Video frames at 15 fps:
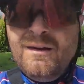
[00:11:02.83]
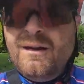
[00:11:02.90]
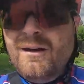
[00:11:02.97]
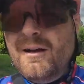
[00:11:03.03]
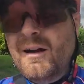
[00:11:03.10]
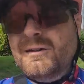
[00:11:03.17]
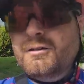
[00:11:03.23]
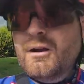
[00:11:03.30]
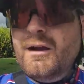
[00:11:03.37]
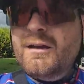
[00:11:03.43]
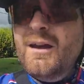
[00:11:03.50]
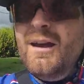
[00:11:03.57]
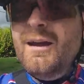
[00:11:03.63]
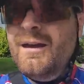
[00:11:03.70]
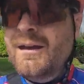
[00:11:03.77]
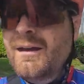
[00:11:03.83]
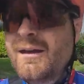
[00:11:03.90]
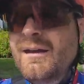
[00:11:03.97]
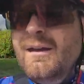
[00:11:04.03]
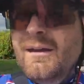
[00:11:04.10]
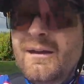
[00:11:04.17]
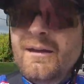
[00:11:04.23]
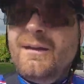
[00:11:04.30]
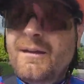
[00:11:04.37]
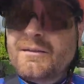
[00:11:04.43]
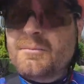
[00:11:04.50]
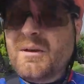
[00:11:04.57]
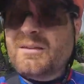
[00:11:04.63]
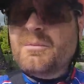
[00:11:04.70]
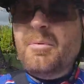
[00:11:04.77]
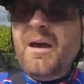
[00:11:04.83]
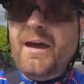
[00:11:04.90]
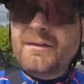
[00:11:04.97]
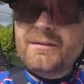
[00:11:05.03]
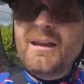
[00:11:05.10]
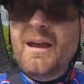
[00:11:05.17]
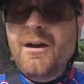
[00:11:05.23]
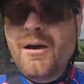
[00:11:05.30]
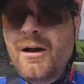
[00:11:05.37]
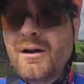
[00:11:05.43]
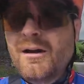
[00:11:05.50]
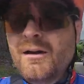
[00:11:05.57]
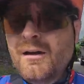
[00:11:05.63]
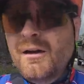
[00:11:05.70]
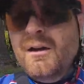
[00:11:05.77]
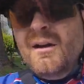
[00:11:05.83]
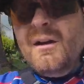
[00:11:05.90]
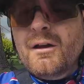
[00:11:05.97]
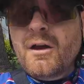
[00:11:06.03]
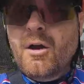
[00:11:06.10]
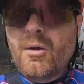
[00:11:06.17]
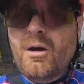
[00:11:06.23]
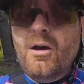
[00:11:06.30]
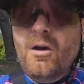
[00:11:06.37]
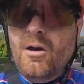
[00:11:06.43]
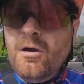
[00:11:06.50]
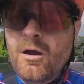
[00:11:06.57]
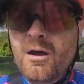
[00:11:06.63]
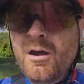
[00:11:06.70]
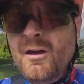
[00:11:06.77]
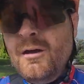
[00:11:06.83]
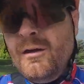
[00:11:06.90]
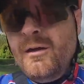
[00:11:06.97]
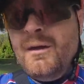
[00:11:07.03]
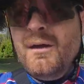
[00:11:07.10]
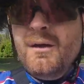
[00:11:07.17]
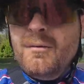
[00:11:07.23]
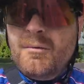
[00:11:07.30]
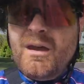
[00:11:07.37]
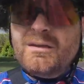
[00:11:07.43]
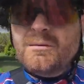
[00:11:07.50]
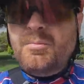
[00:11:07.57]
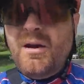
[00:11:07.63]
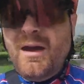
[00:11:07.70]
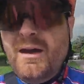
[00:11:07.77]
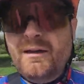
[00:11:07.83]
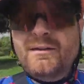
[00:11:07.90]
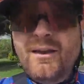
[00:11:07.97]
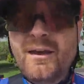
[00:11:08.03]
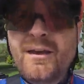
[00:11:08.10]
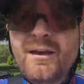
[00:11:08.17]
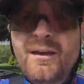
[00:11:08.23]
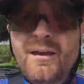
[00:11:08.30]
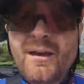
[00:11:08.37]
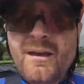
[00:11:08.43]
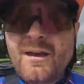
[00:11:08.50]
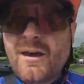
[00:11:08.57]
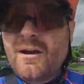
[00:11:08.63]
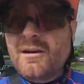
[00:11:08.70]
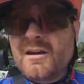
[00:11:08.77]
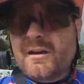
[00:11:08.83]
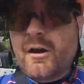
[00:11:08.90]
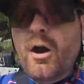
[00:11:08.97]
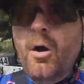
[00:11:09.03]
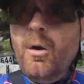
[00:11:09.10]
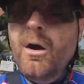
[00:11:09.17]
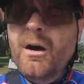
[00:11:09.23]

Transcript: All right, truck. Let's make the pass now. Go on. Make the pass. There you go.